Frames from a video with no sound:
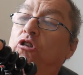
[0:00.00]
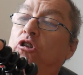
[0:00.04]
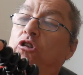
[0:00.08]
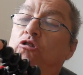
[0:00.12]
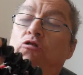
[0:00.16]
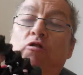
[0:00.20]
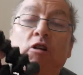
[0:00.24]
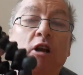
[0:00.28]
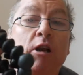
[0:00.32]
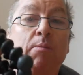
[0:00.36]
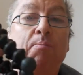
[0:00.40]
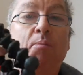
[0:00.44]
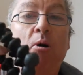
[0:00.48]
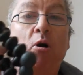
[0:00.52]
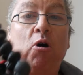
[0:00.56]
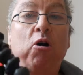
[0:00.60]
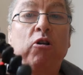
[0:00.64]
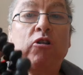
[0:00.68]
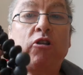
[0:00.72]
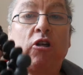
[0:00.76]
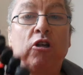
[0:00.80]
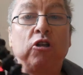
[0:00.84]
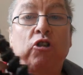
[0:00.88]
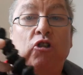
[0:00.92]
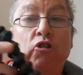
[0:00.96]

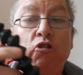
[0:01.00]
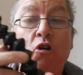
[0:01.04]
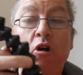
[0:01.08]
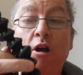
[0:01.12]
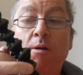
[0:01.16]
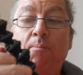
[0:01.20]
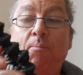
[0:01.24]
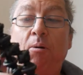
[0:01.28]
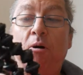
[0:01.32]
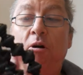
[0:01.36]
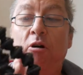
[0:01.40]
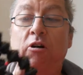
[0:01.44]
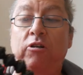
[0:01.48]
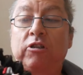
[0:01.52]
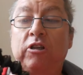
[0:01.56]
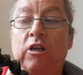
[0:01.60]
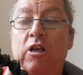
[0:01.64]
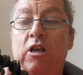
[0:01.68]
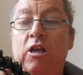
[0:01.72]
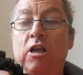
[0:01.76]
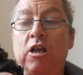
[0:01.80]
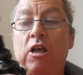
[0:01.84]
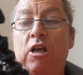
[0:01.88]
Gorillapod tripod.